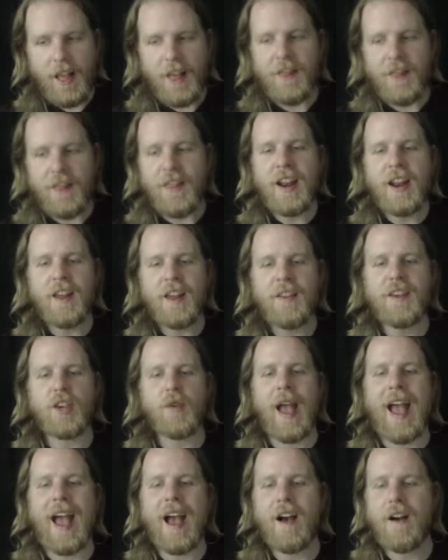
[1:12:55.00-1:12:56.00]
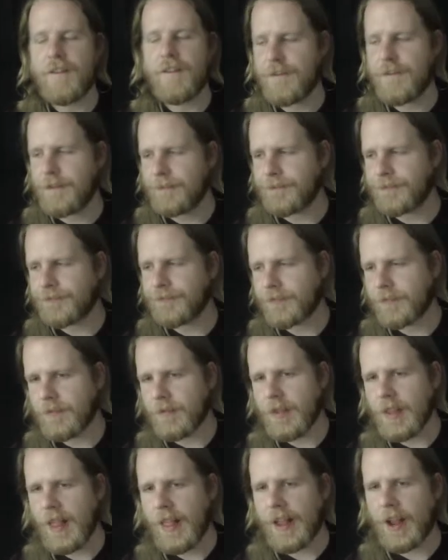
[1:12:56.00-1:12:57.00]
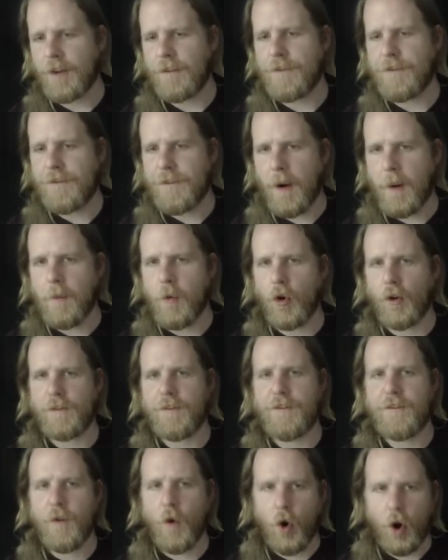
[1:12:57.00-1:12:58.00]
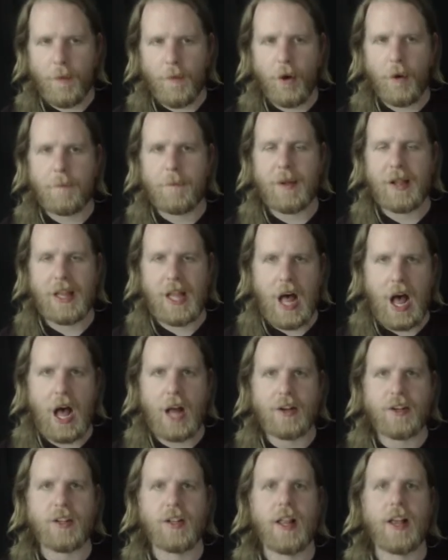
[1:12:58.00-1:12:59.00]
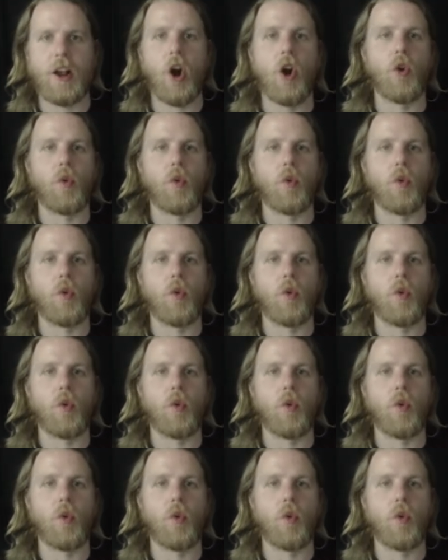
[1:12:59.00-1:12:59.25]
then I think you have like a more formal plot, like